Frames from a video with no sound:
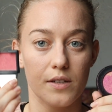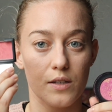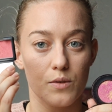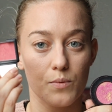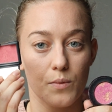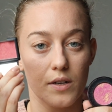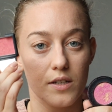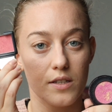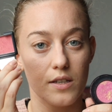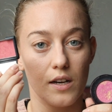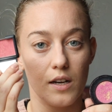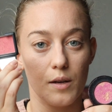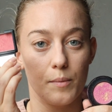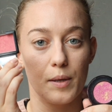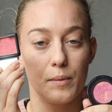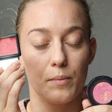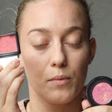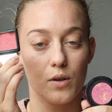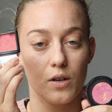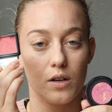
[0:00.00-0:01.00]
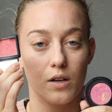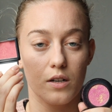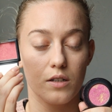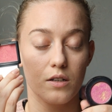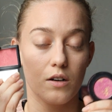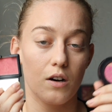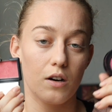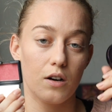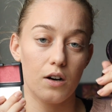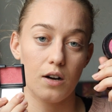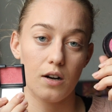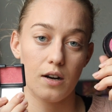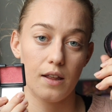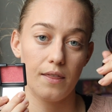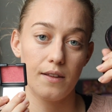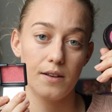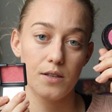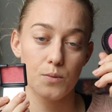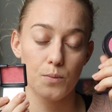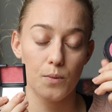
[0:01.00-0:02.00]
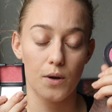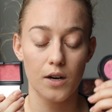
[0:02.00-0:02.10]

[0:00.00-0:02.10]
This one is a little bit more darker than this